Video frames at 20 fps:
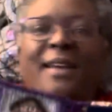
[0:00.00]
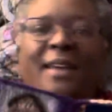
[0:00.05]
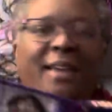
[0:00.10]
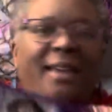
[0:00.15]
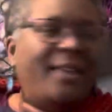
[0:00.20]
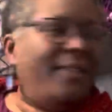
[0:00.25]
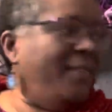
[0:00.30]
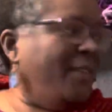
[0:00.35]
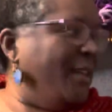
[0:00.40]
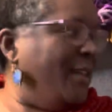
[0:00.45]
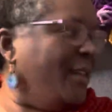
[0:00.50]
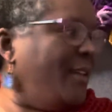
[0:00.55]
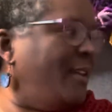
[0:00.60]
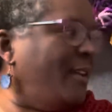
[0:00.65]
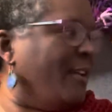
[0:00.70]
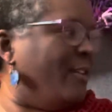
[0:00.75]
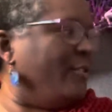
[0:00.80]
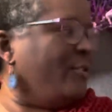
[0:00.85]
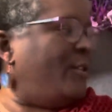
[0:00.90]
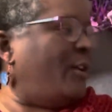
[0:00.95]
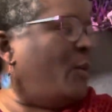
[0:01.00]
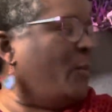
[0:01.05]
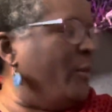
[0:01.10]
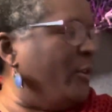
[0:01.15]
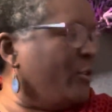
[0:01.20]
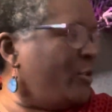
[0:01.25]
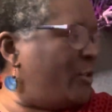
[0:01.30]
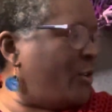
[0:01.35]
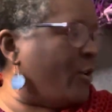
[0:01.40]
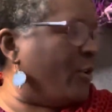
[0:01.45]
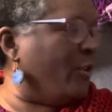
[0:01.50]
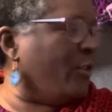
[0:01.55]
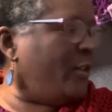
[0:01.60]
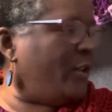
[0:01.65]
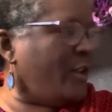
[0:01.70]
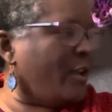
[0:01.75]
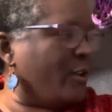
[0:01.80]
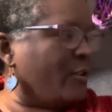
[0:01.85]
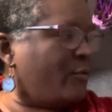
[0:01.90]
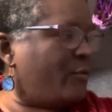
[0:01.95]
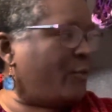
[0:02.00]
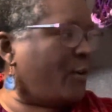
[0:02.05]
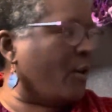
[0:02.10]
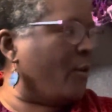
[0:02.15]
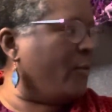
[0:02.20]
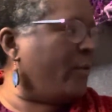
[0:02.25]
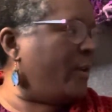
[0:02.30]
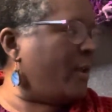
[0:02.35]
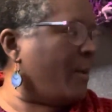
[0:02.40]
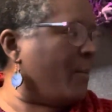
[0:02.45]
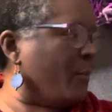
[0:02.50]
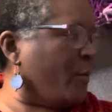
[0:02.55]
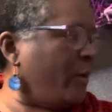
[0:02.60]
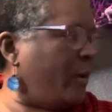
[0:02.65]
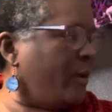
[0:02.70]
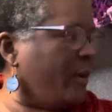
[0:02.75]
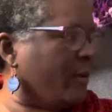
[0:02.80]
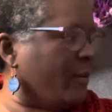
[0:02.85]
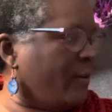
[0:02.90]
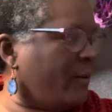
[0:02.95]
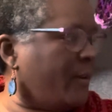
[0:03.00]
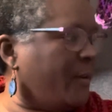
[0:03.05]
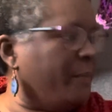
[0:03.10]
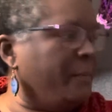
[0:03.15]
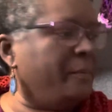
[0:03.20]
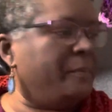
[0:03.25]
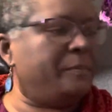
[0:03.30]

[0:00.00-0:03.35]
And then I will show you the next row that I'm working on.